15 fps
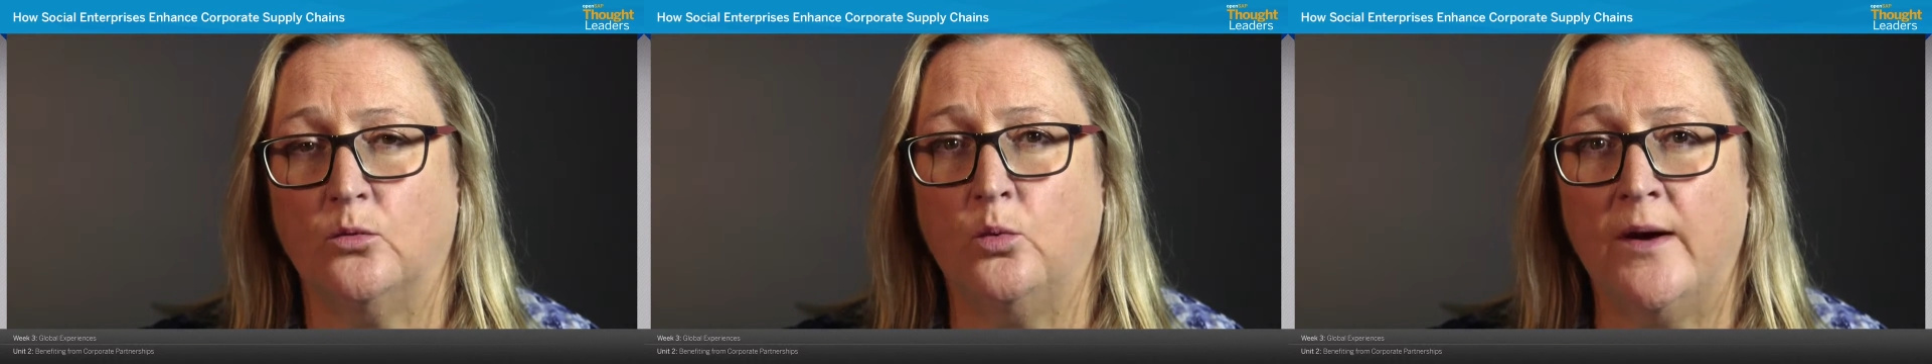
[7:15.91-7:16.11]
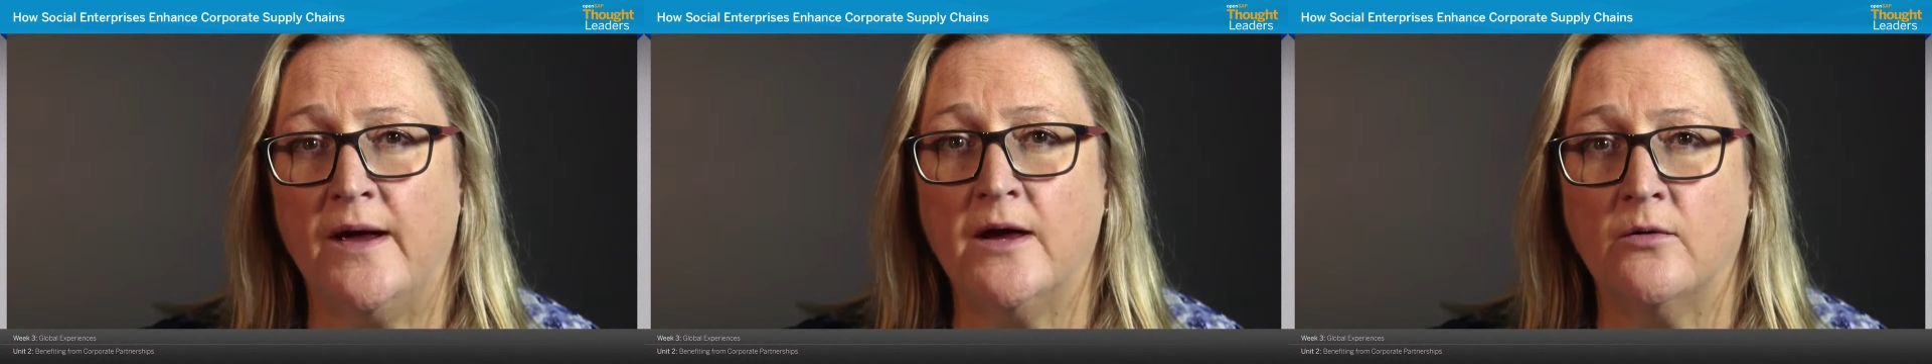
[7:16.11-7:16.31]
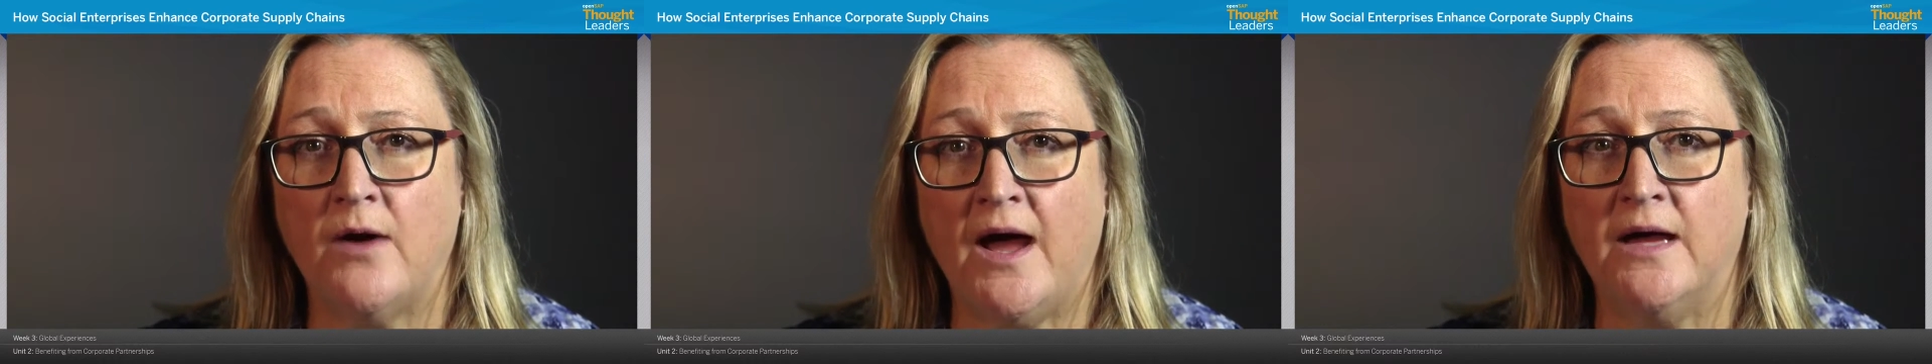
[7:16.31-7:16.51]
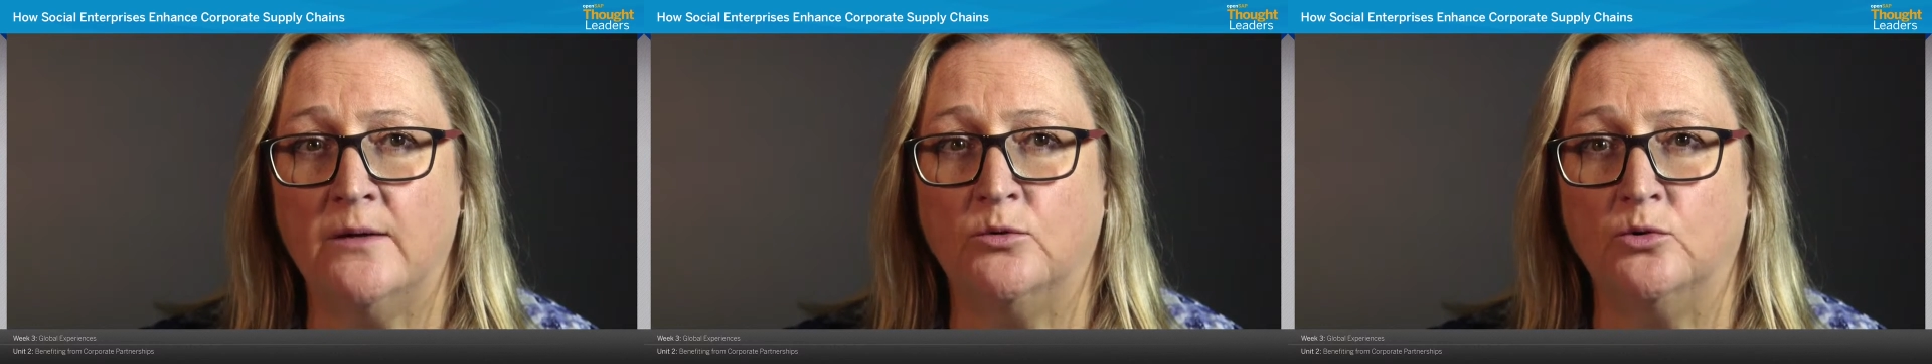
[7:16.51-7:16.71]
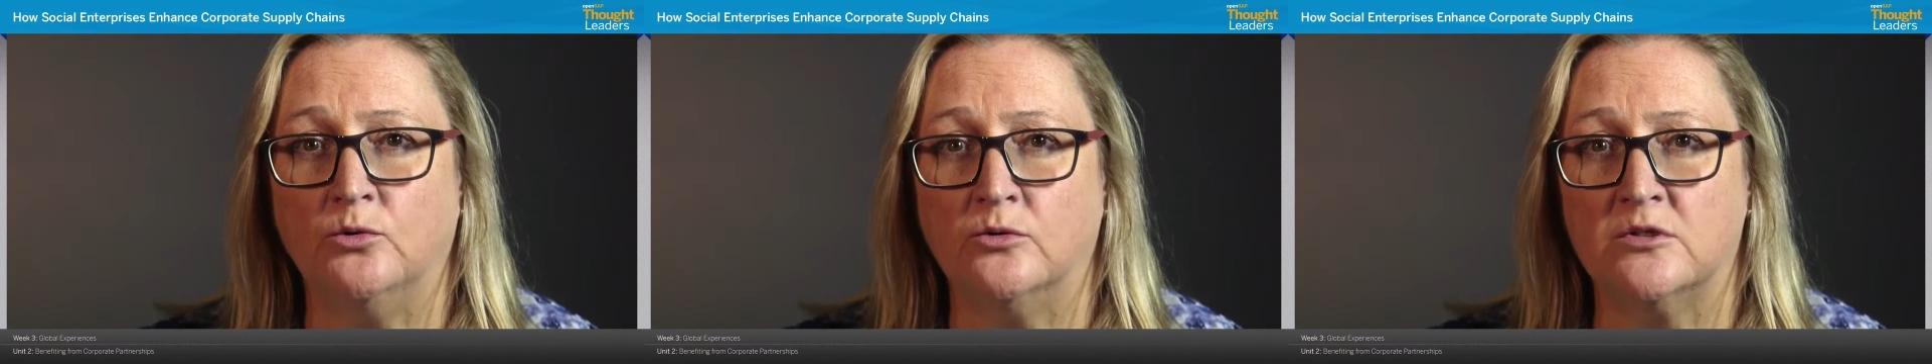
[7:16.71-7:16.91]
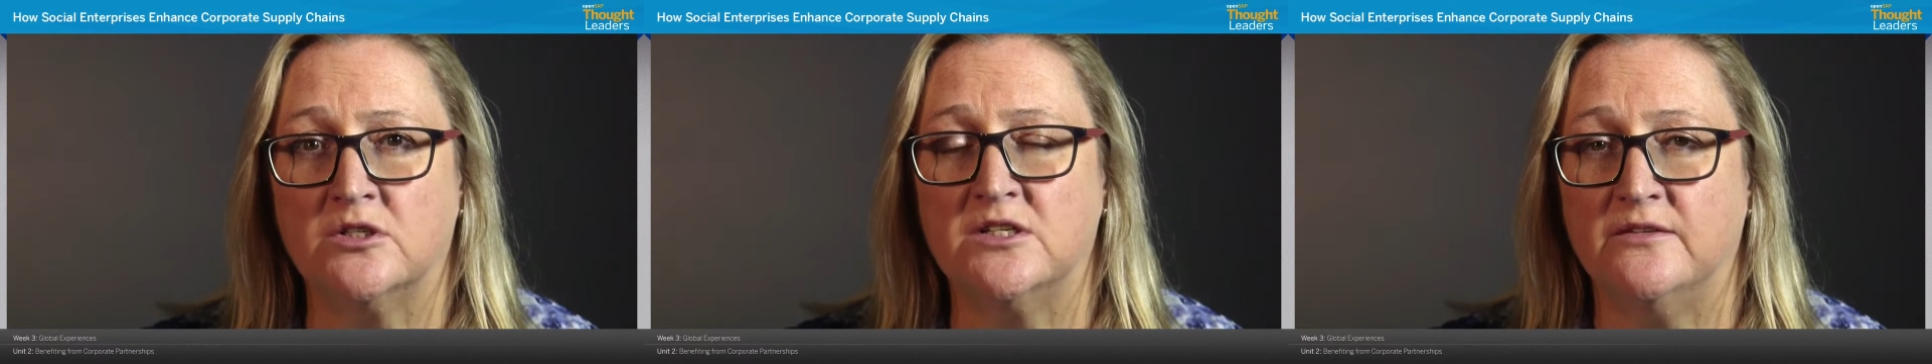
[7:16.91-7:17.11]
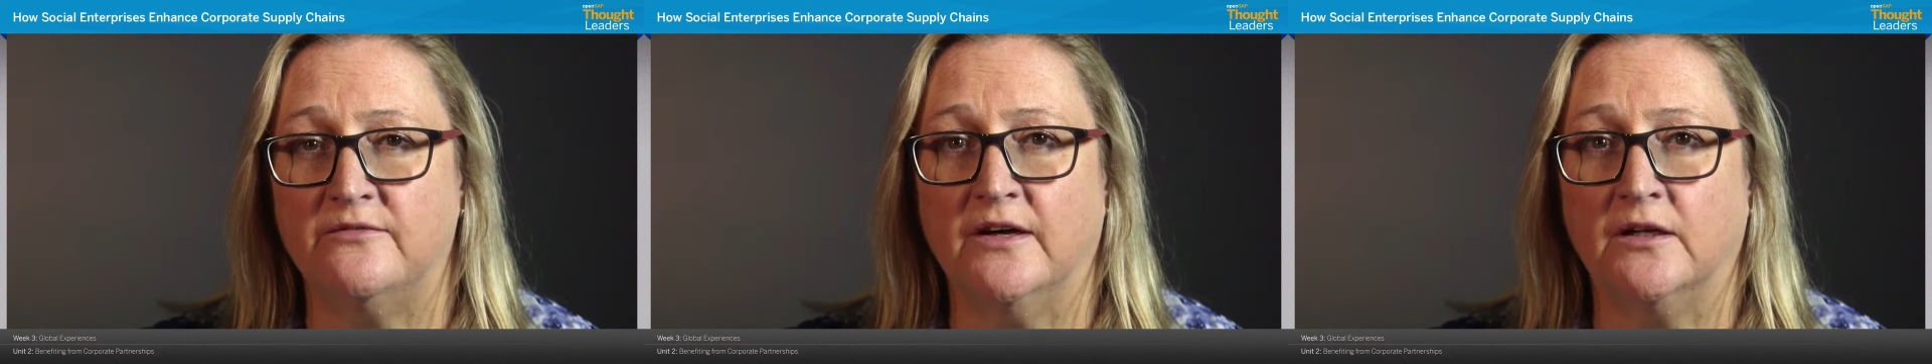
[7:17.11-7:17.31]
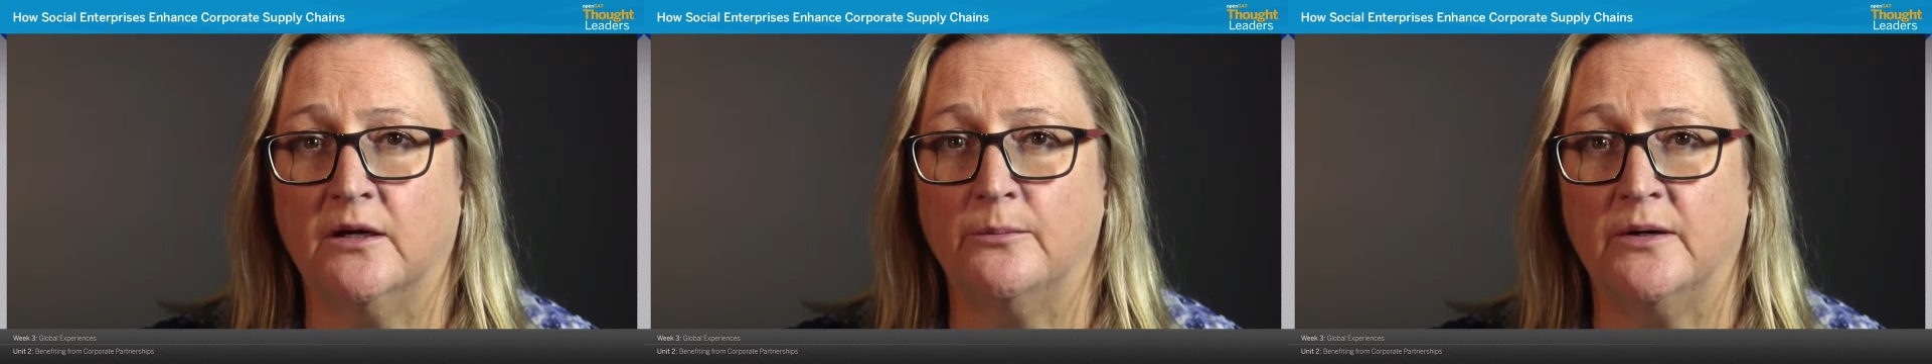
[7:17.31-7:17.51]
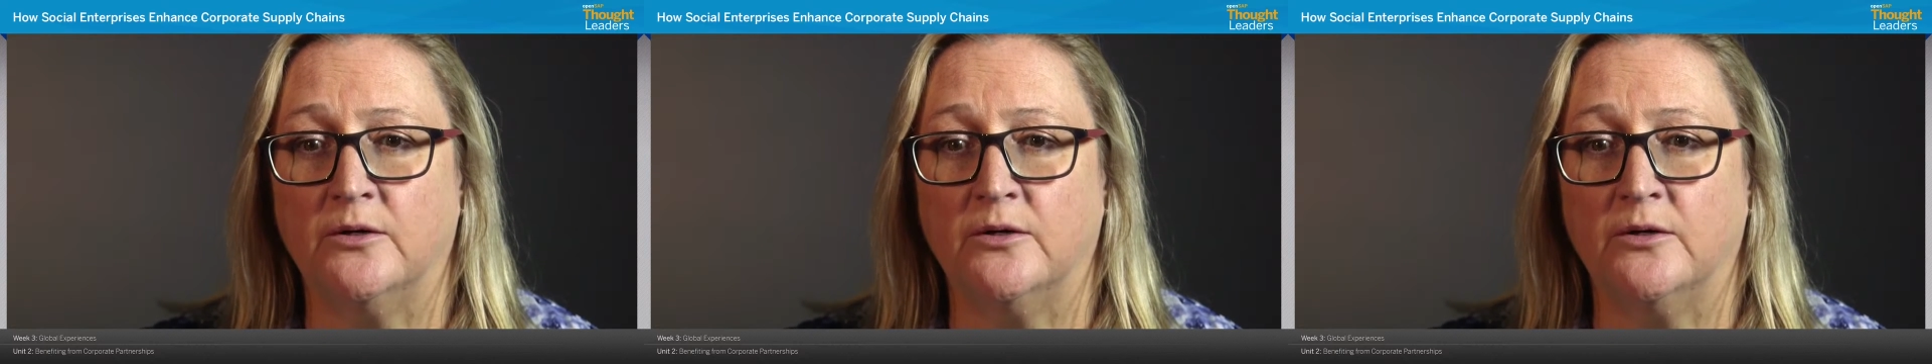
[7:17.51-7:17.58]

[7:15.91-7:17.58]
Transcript: we're able to develop